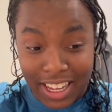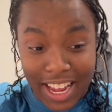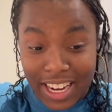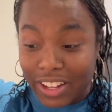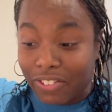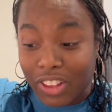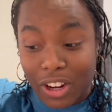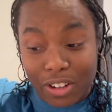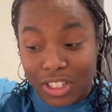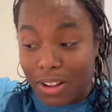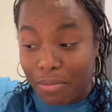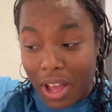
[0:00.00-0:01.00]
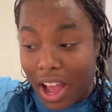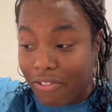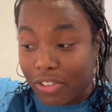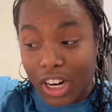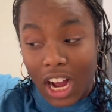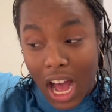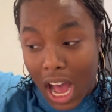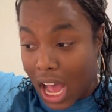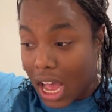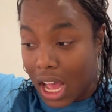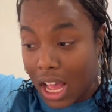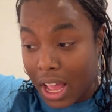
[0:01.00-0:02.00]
And if there's something I forgot,